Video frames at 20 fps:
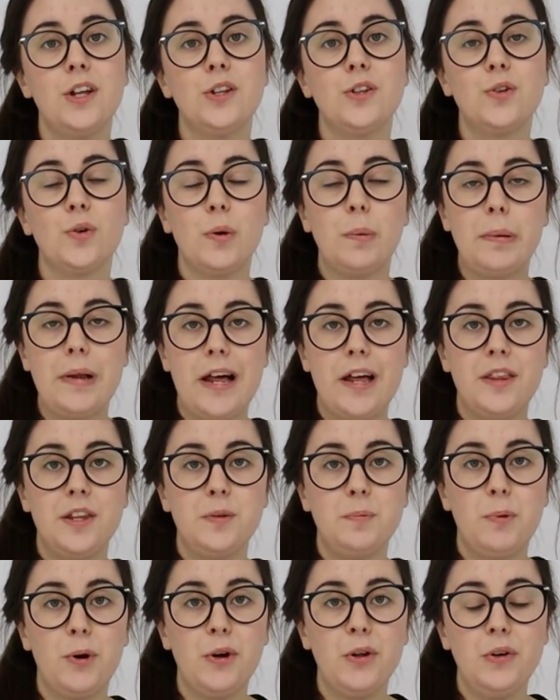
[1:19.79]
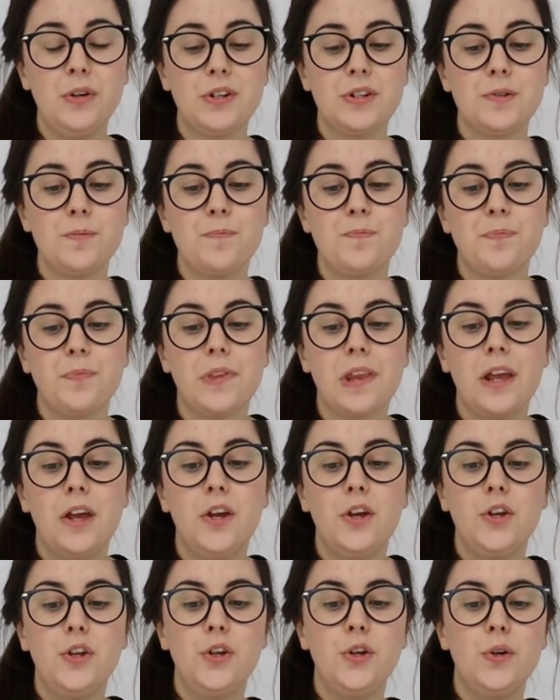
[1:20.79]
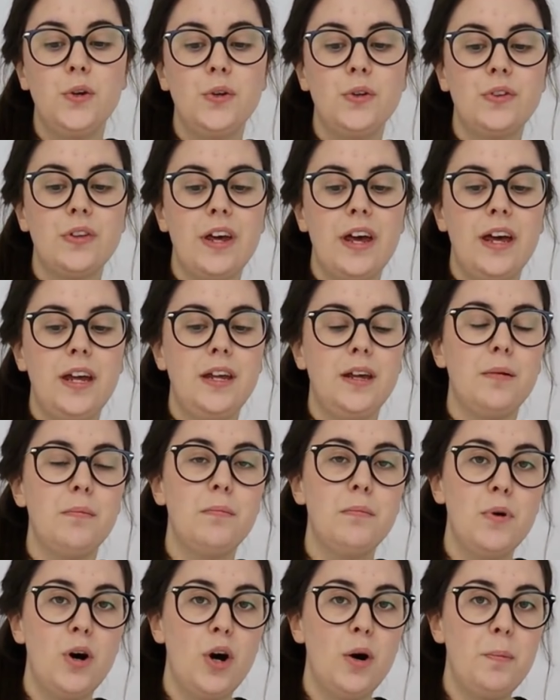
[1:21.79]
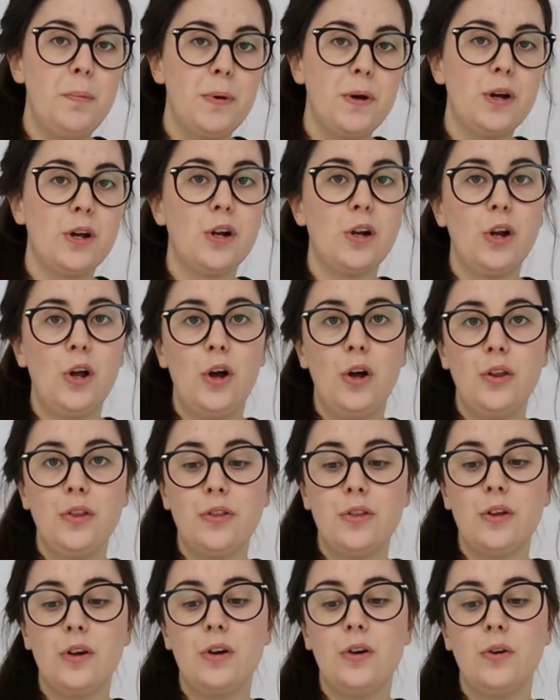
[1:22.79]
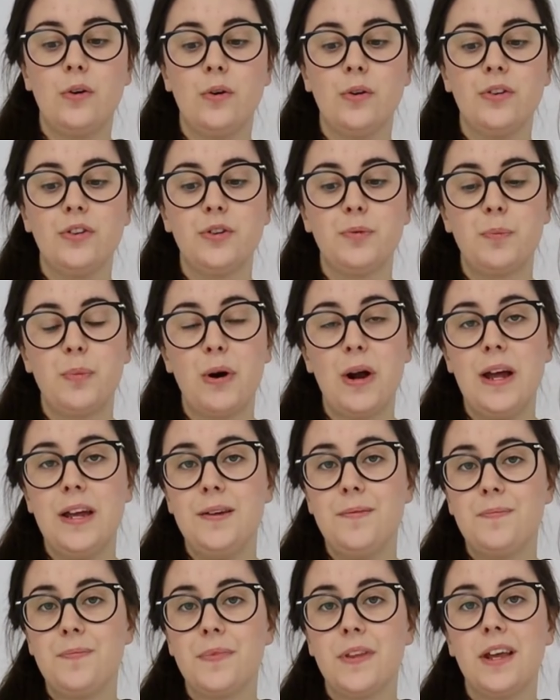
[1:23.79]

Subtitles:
To apply this product, use a mop, cloth or spray,